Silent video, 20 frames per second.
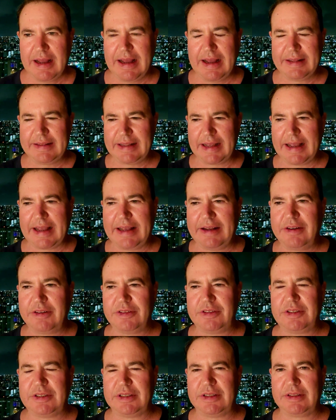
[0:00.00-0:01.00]
And that
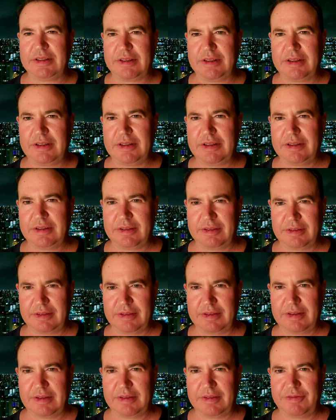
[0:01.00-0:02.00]
energy.
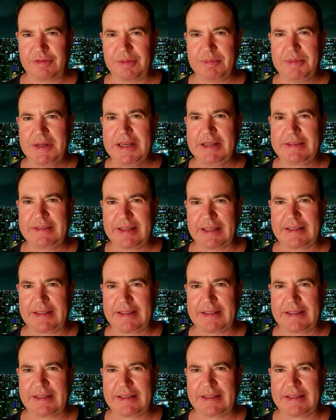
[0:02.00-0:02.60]
For me, it's